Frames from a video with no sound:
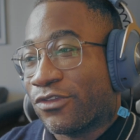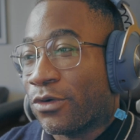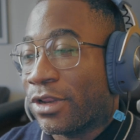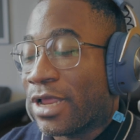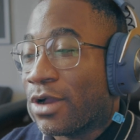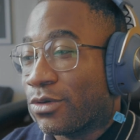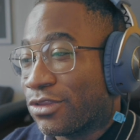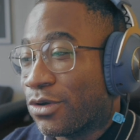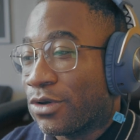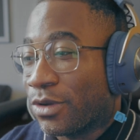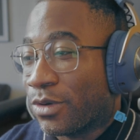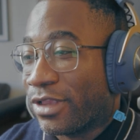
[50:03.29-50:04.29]
started out
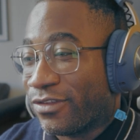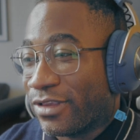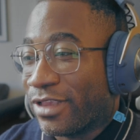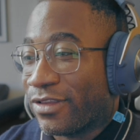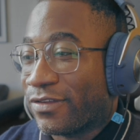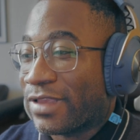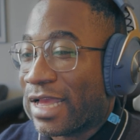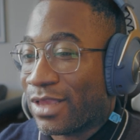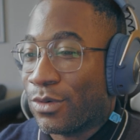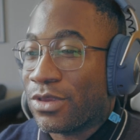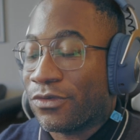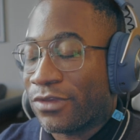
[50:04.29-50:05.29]
doing is
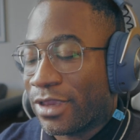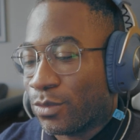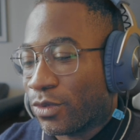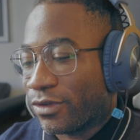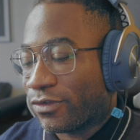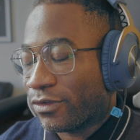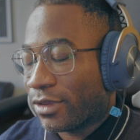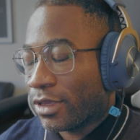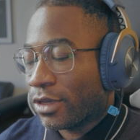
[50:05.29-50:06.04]
exactly what you said, was